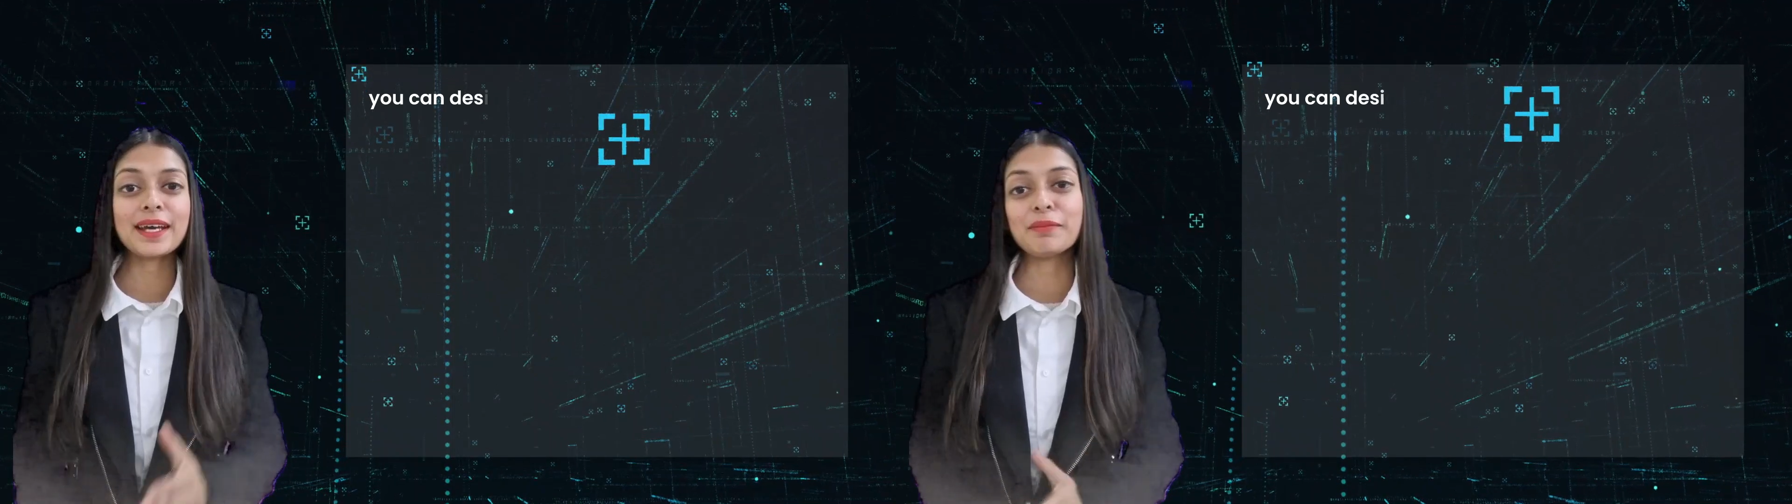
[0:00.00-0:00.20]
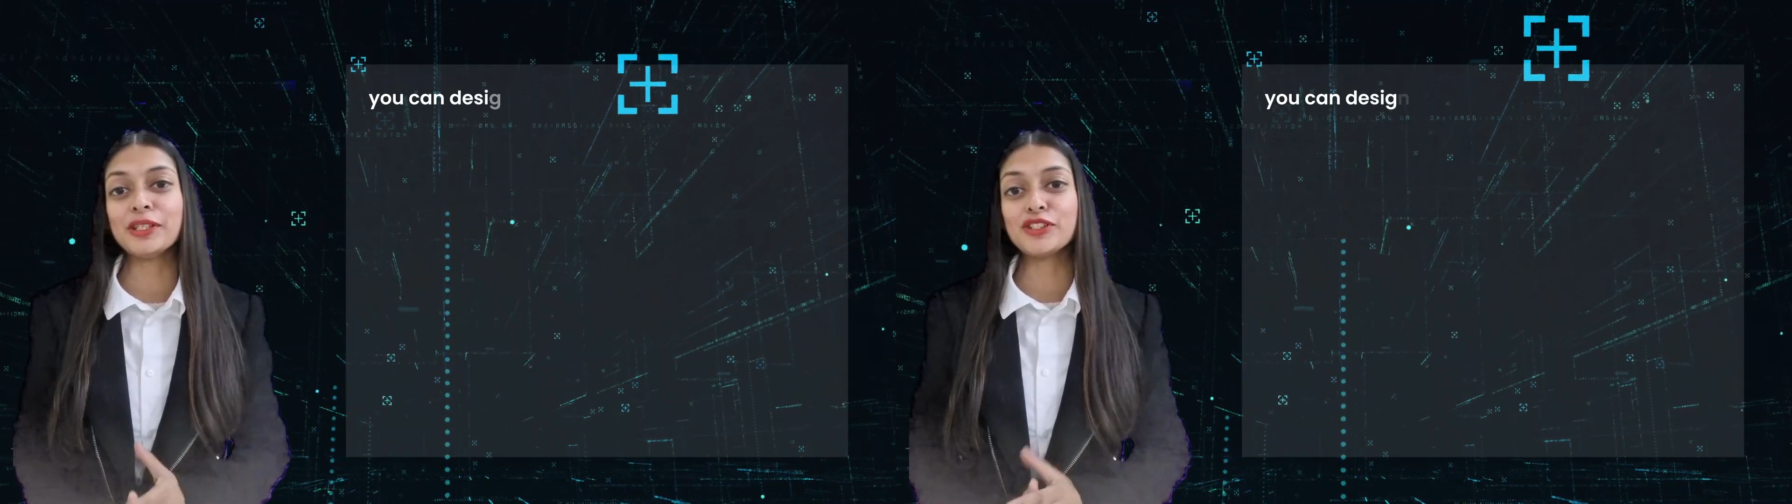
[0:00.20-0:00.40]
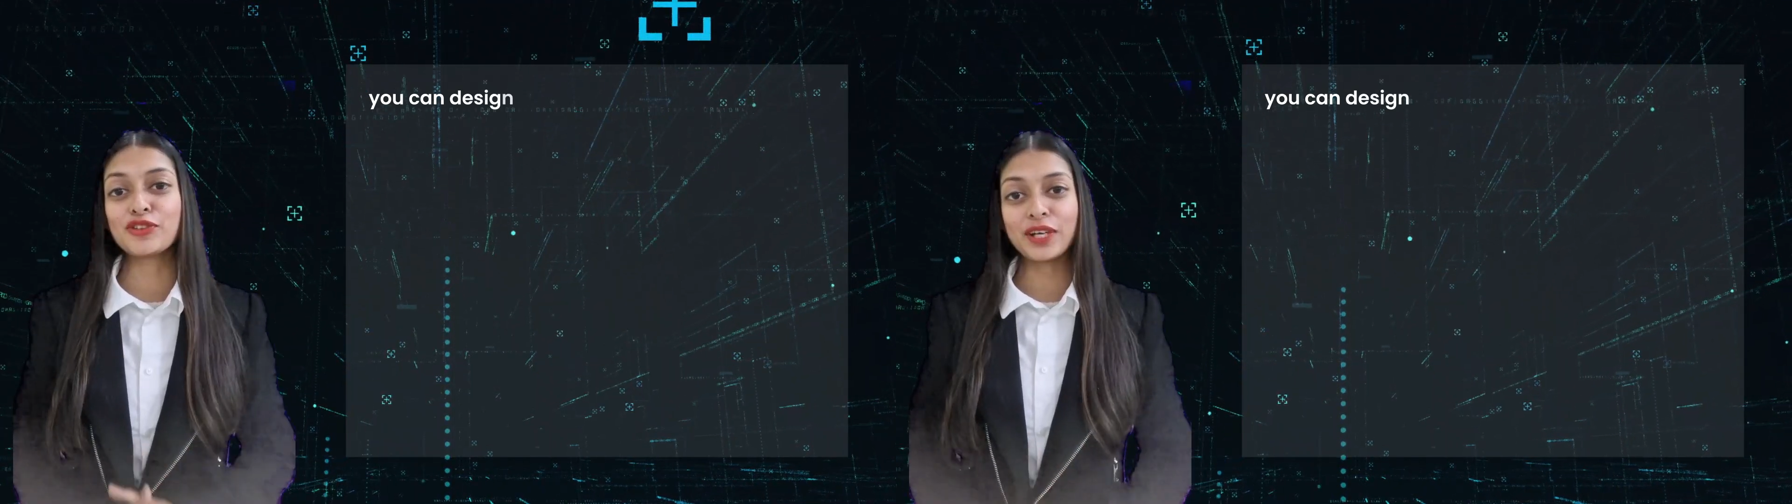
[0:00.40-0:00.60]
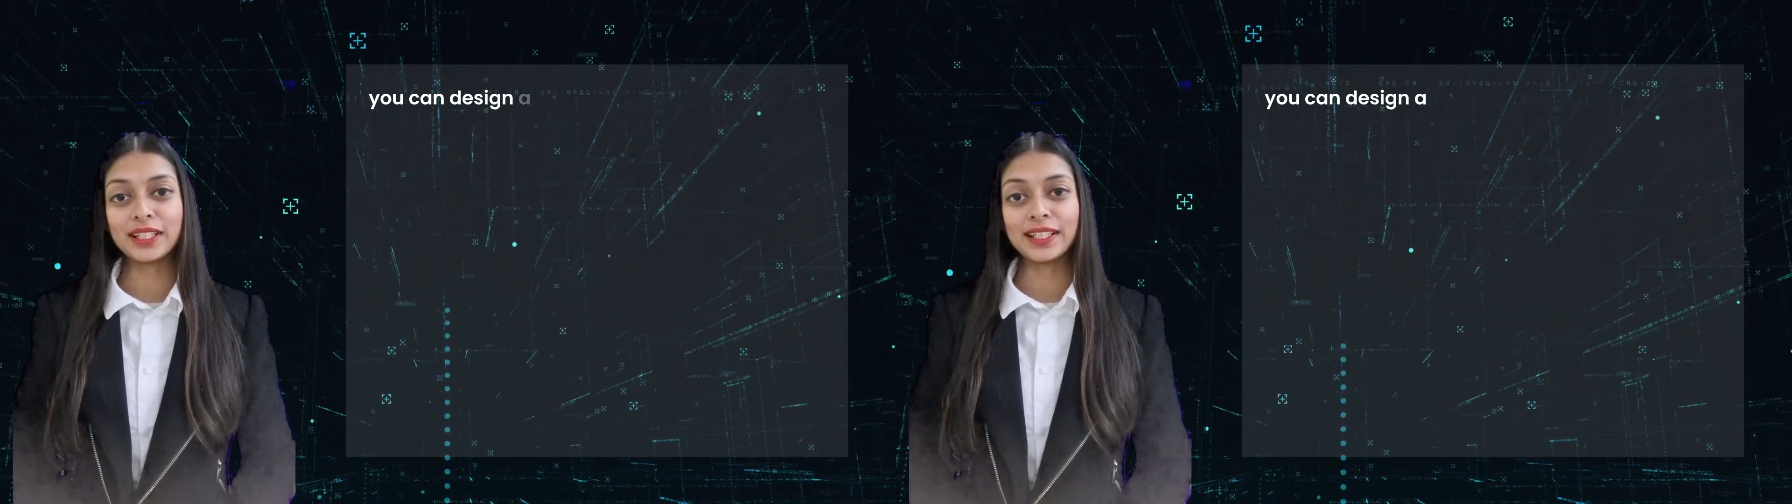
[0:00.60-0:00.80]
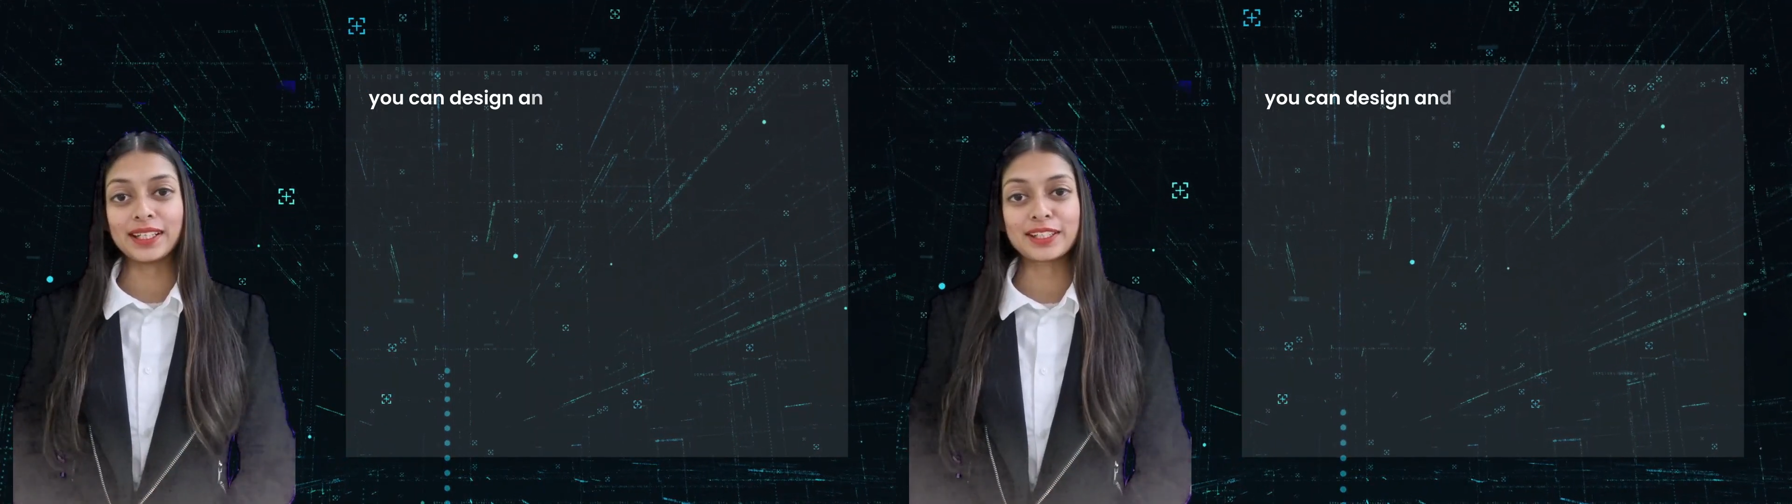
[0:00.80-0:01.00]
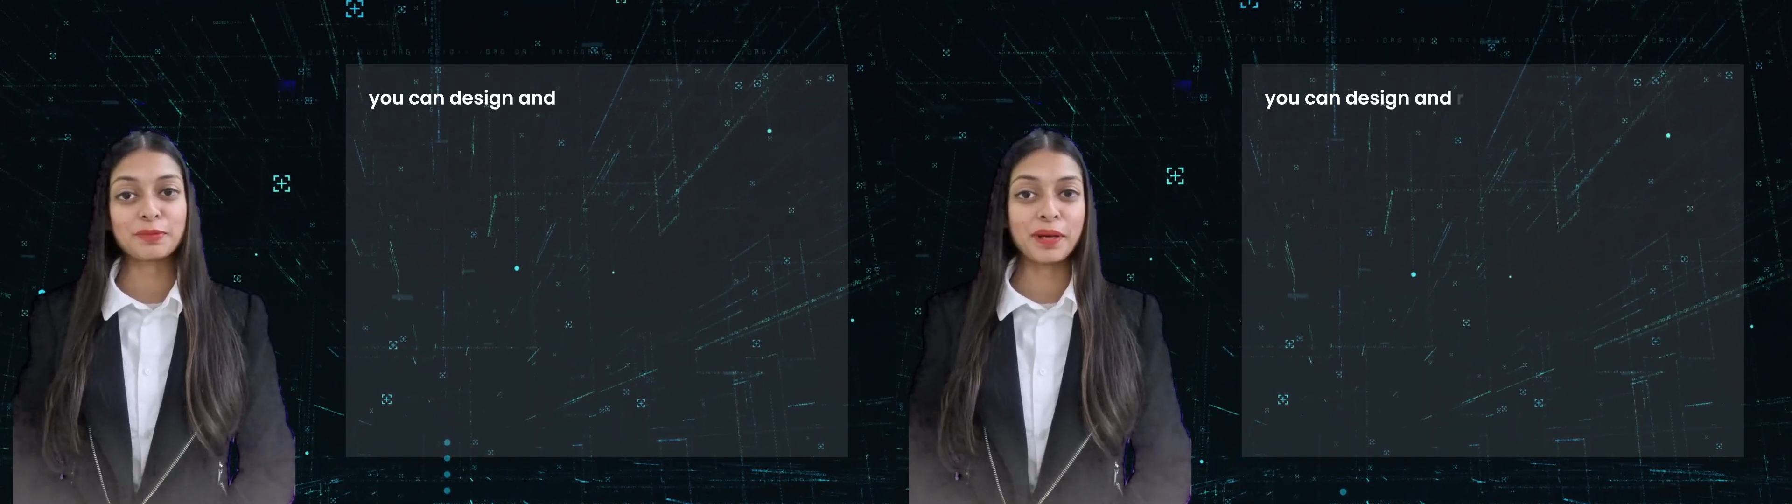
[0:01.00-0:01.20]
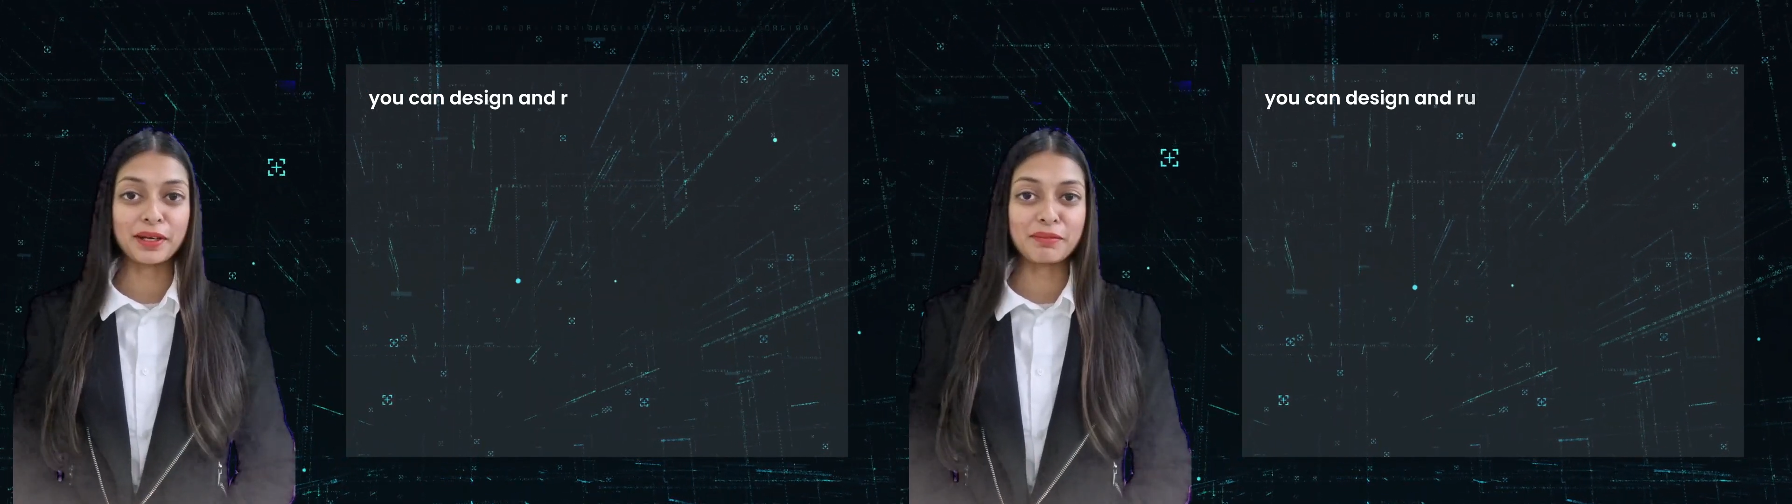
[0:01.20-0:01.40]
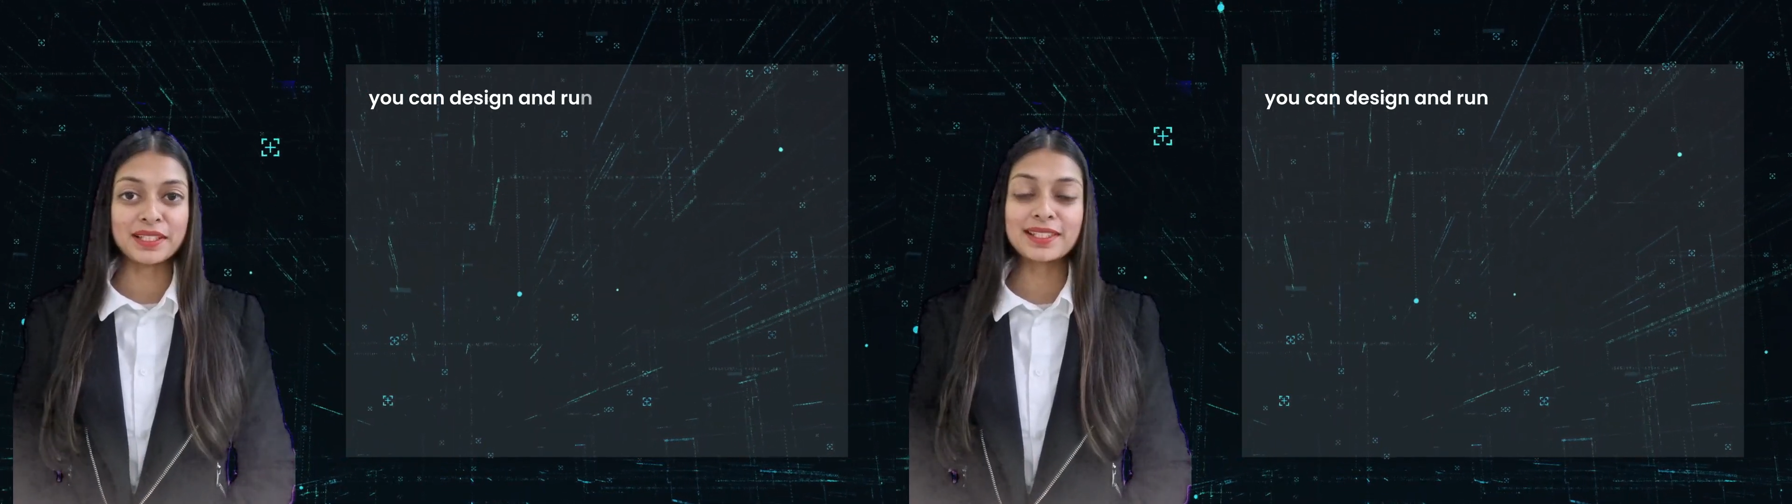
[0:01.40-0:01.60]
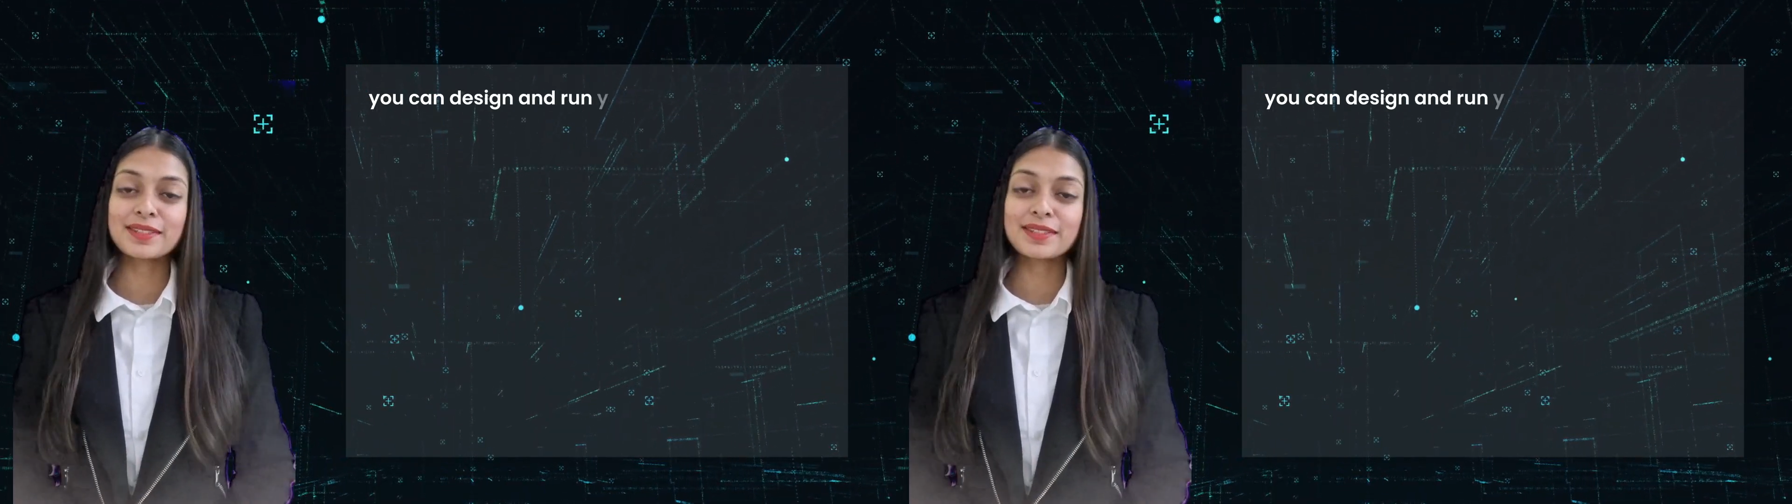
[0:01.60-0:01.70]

ML training experiments